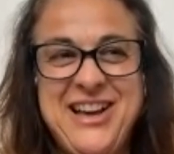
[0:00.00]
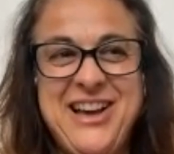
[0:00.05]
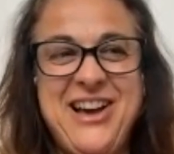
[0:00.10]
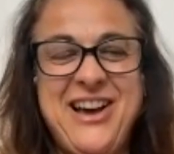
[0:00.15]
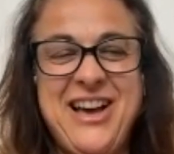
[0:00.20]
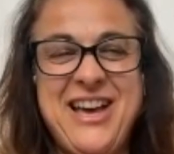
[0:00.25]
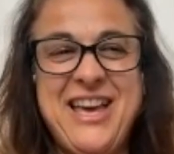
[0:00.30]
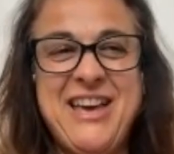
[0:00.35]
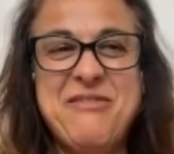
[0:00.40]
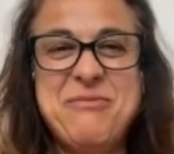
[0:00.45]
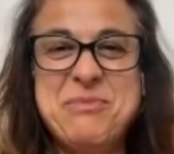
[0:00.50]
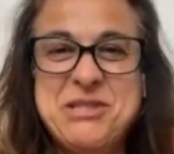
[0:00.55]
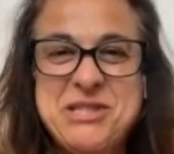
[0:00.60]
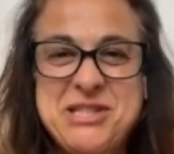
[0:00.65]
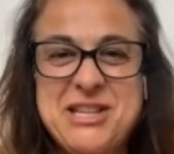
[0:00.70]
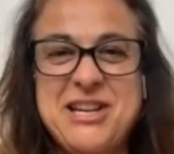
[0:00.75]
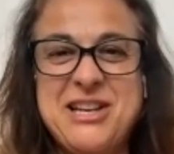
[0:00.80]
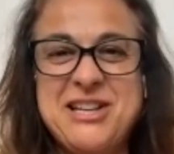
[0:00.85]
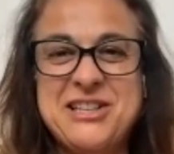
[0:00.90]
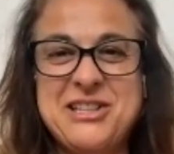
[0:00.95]
I have been
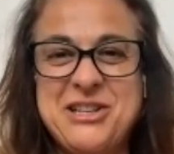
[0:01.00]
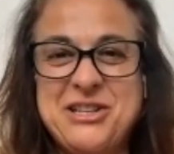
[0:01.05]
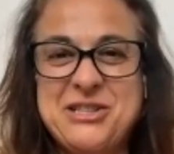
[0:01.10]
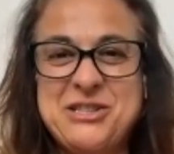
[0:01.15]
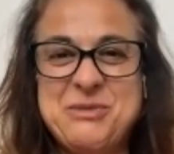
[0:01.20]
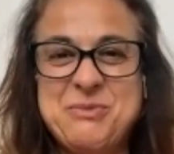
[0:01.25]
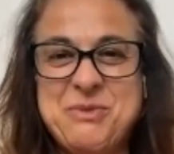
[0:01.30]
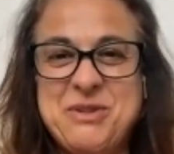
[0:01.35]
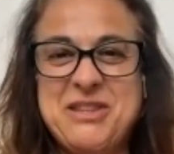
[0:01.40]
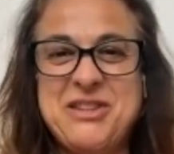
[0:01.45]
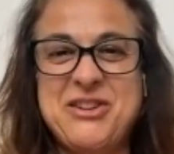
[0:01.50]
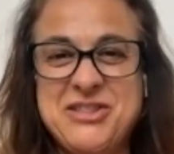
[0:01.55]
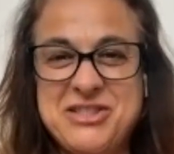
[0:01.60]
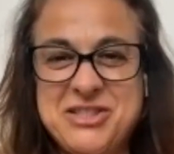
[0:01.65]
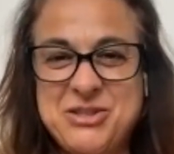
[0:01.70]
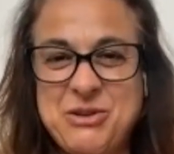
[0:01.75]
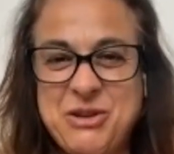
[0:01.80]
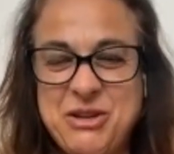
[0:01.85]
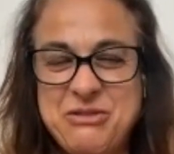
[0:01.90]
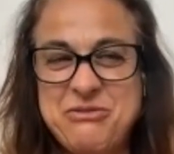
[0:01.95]
diagnosed with
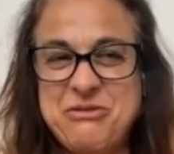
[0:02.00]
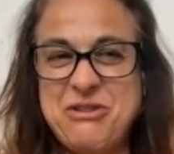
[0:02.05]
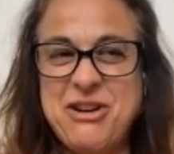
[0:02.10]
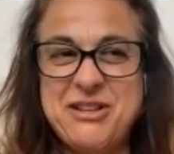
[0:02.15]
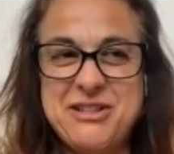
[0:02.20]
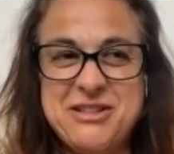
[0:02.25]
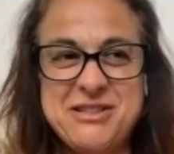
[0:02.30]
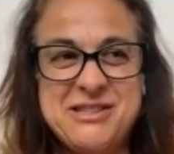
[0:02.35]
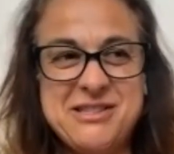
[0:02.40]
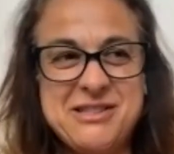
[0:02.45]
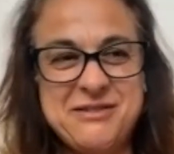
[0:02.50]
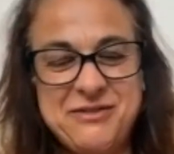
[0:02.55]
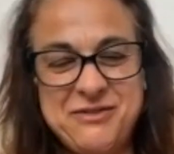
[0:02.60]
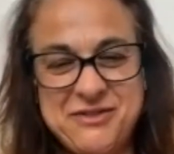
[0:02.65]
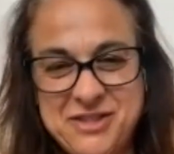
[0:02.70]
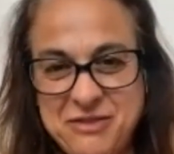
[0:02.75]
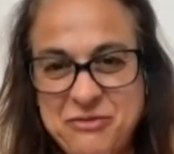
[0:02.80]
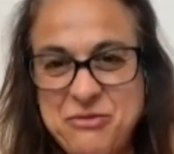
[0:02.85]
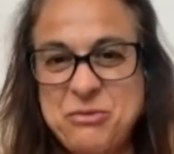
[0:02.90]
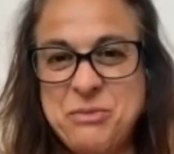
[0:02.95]
osteoarthritis
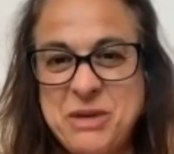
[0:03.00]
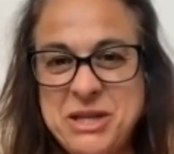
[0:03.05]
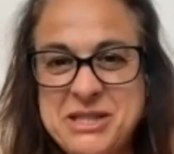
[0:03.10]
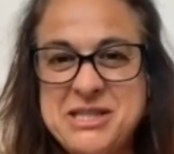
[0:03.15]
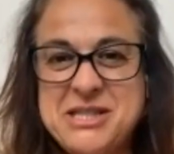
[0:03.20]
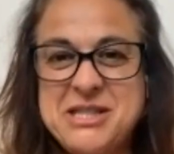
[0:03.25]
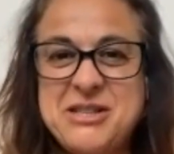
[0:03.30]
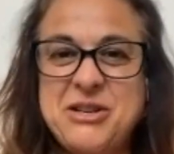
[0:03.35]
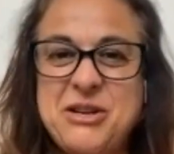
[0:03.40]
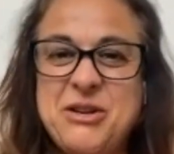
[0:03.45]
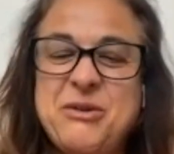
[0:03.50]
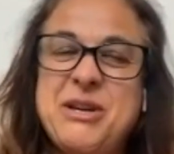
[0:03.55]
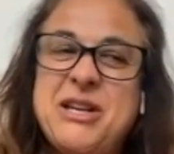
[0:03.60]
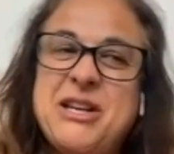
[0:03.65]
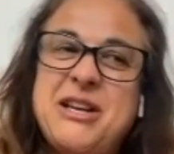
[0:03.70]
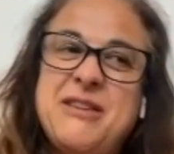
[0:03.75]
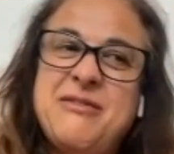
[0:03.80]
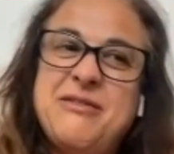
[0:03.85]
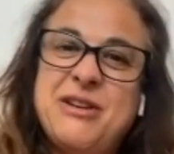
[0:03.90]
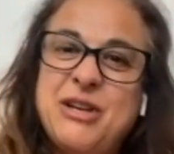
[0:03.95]
several months ago, and
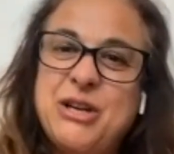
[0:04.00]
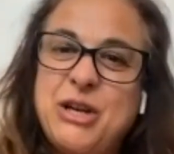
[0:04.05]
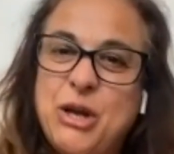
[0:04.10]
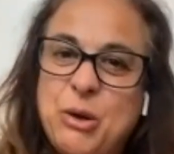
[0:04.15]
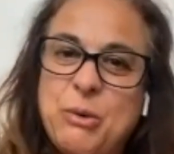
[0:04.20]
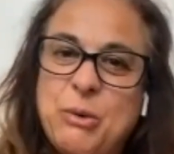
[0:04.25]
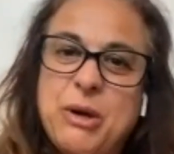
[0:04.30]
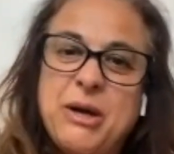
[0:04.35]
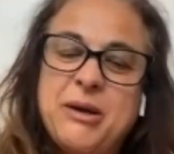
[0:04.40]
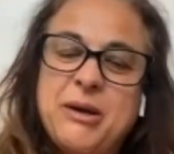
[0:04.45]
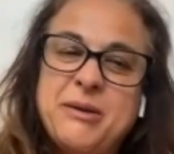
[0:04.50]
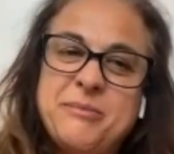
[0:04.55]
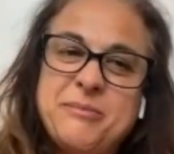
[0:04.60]
I have a lower